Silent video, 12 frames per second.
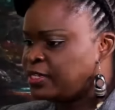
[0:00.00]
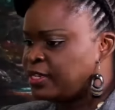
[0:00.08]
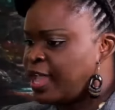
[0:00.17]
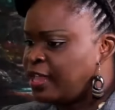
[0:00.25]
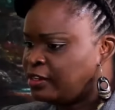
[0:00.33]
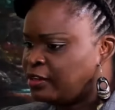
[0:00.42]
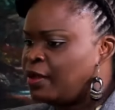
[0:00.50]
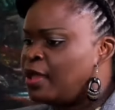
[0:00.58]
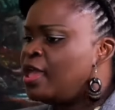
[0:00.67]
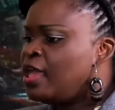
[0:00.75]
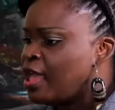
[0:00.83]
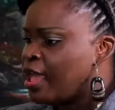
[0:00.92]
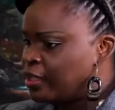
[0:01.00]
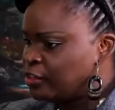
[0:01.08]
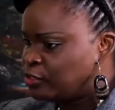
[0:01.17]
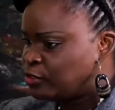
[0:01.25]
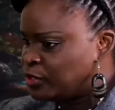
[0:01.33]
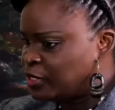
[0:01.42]
in Canada, and
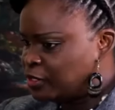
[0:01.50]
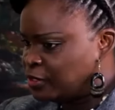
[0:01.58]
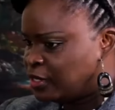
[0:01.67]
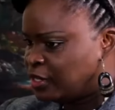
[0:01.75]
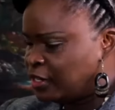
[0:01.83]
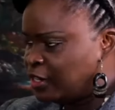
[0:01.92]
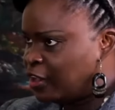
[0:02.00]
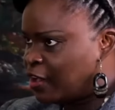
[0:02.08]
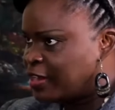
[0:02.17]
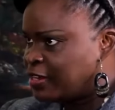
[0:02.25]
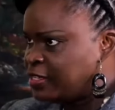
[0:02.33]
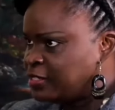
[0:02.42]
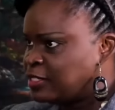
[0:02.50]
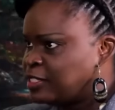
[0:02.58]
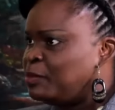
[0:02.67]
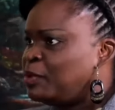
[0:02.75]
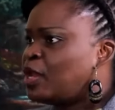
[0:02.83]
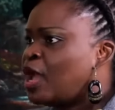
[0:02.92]
you know they're here at the
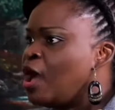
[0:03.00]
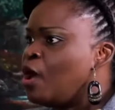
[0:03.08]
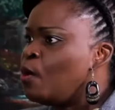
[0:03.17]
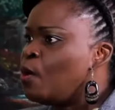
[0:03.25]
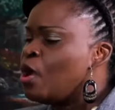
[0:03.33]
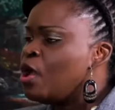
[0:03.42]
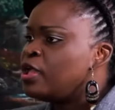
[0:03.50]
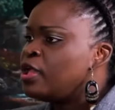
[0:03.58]
ECC. But how